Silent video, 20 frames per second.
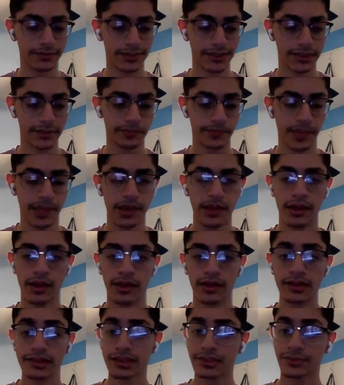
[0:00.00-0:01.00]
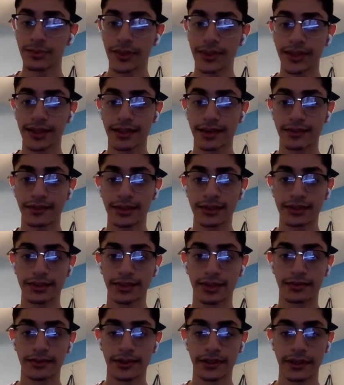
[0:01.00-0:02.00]
So this is one thing I wanted to
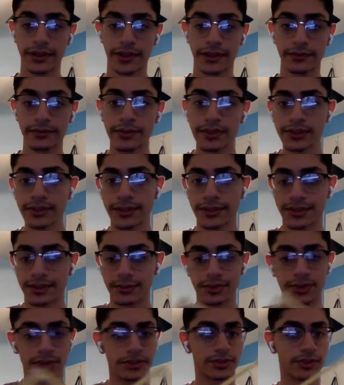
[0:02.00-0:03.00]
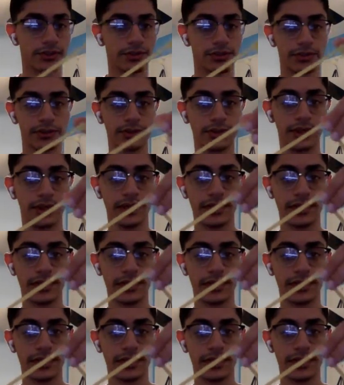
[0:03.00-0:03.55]
cover in the first lesson, which I showed you,